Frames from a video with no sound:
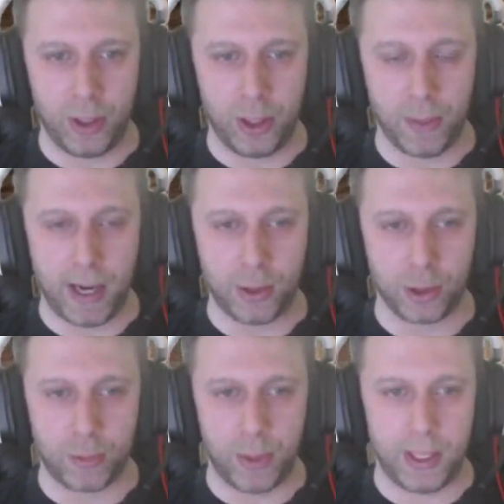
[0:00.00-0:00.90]
you might
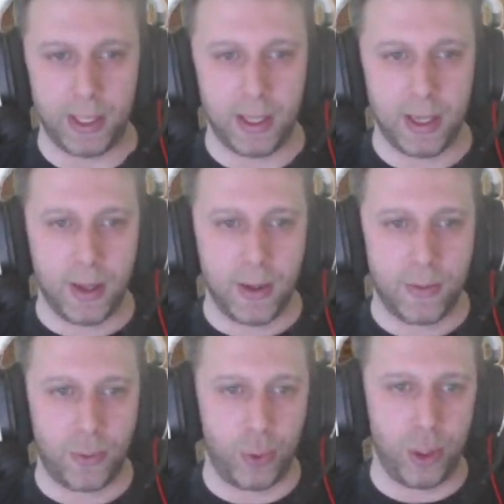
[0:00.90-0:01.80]
just be
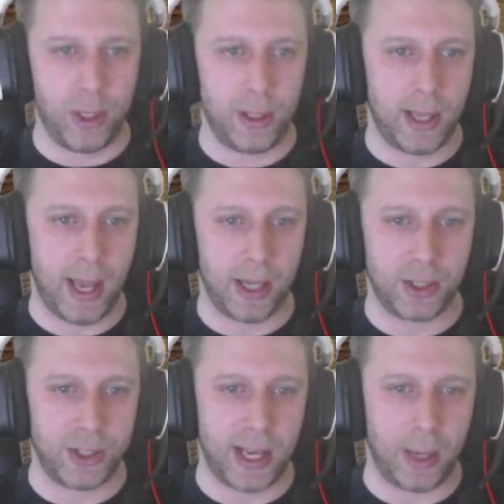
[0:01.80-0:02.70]
3
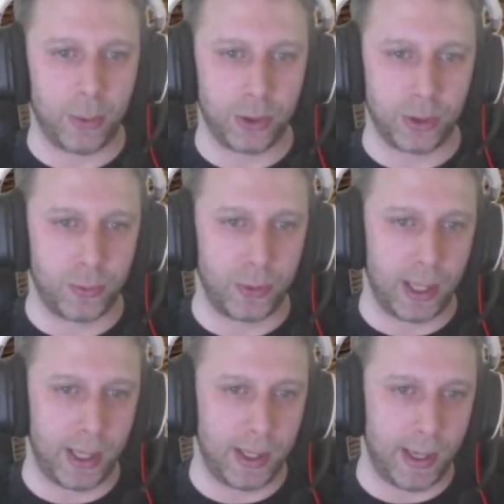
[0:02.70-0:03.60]
hexes out or something
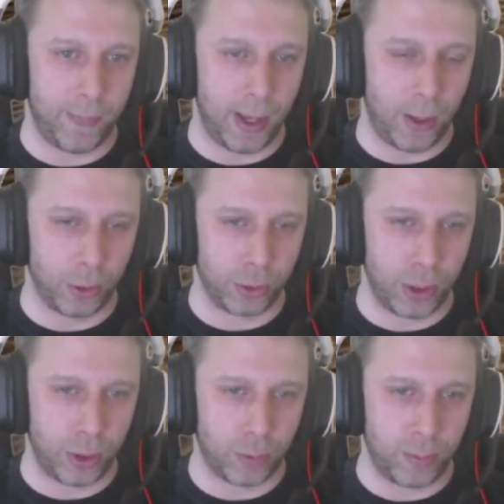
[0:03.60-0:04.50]
like that. And also,
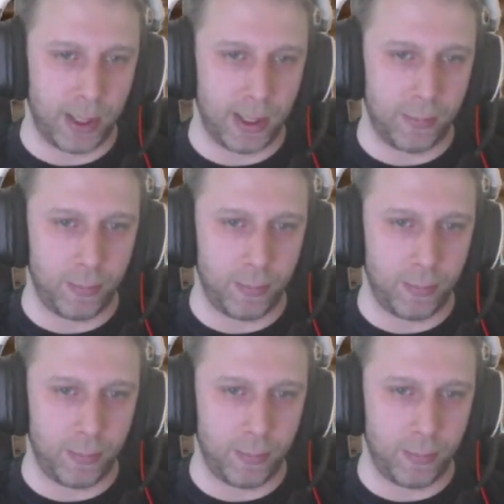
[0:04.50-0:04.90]
you should be